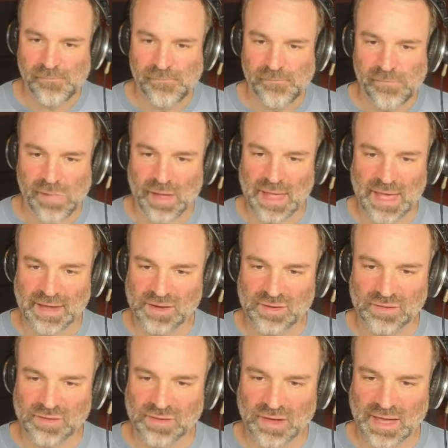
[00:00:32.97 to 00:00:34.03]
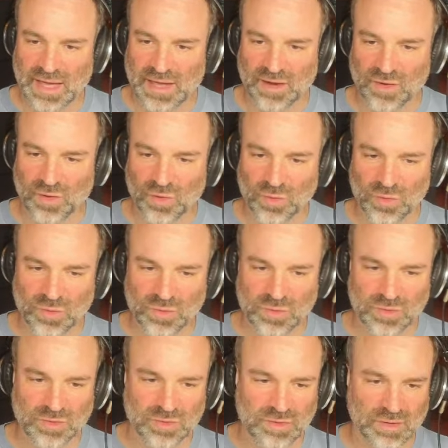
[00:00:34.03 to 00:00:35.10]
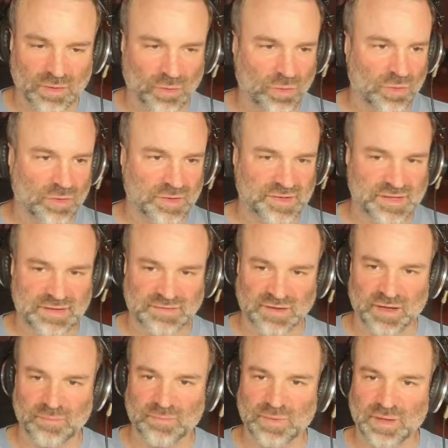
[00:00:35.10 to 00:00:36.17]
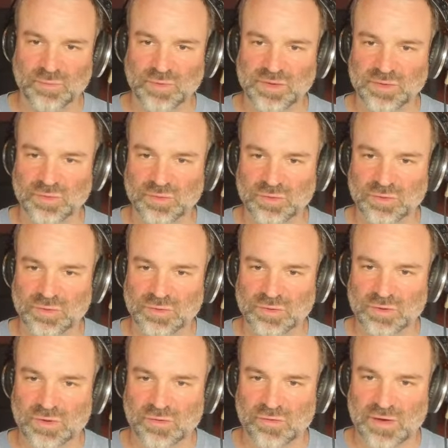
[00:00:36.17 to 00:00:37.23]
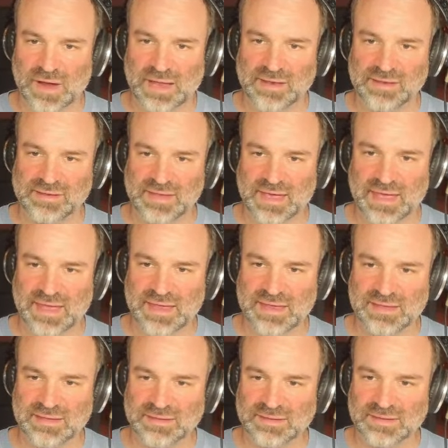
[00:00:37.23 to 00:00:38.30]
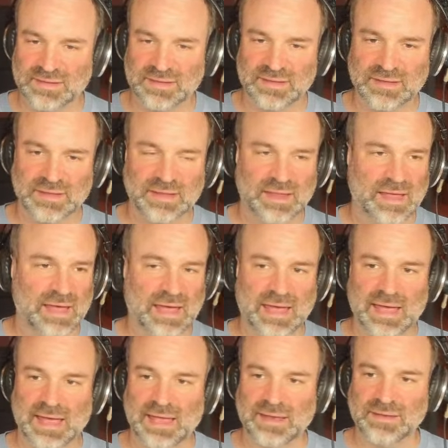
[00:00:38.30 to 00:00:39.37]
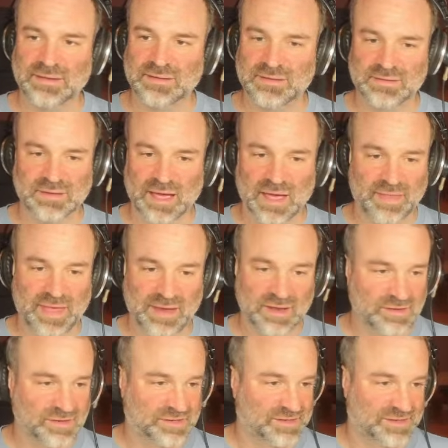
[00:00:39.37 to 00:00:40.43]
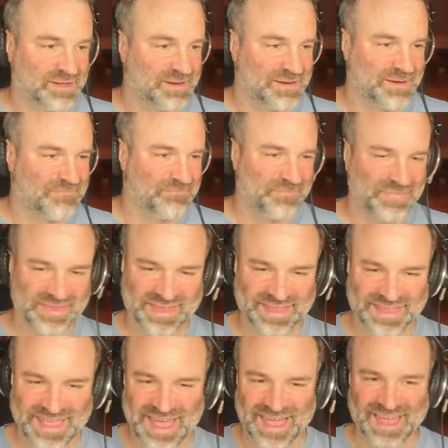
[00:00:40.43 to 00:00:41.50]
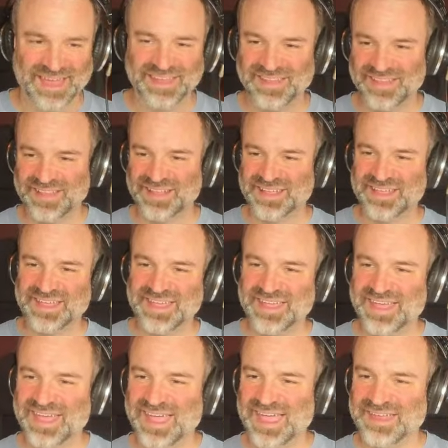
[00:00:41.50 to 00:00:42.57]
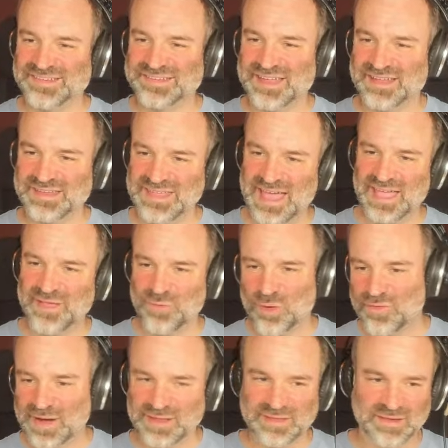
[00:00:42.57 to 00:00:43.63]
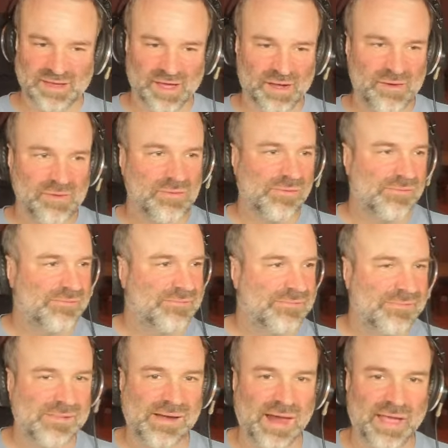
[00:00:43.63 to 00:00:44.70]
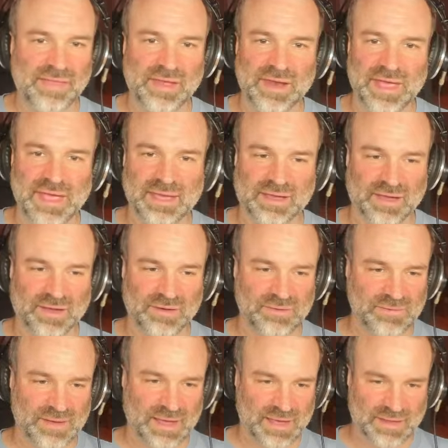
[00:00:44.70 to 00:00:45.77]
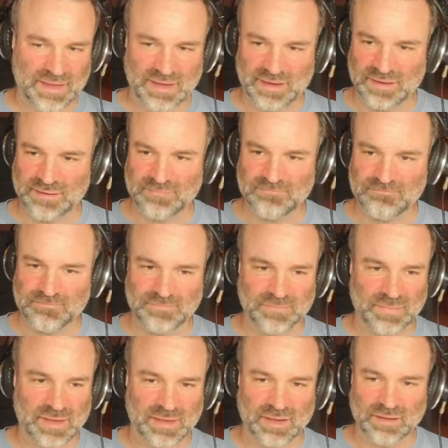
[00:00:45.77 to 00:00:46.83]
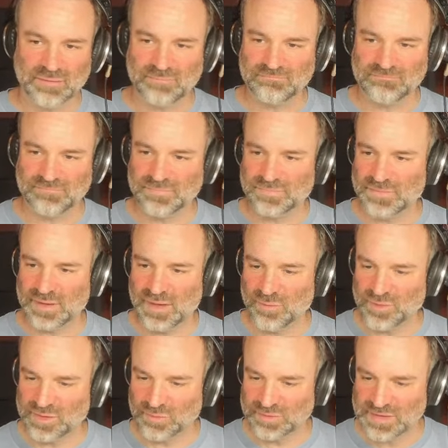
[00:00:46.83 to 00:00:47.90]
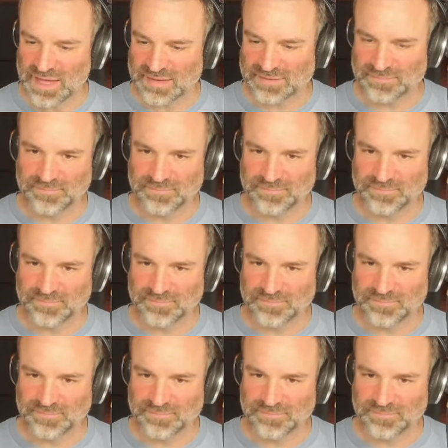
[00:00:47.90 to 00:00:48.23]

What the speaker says: I had it all set up. It was all grande, and then it just yeah. It said, yeah, you're all ready to go, and then I hit go, and then it was all dead.